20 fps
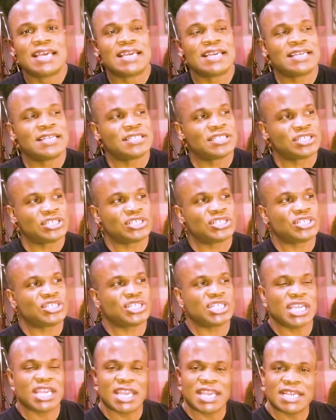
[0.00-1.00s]
It's just
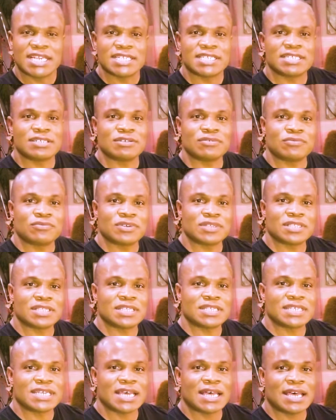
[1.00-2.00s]
changing with
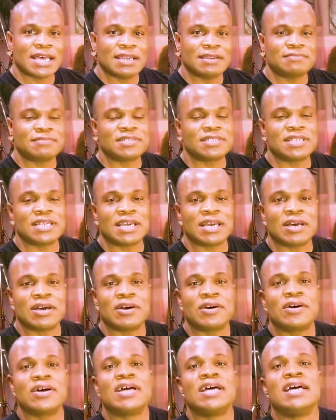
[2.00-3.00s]
the times now.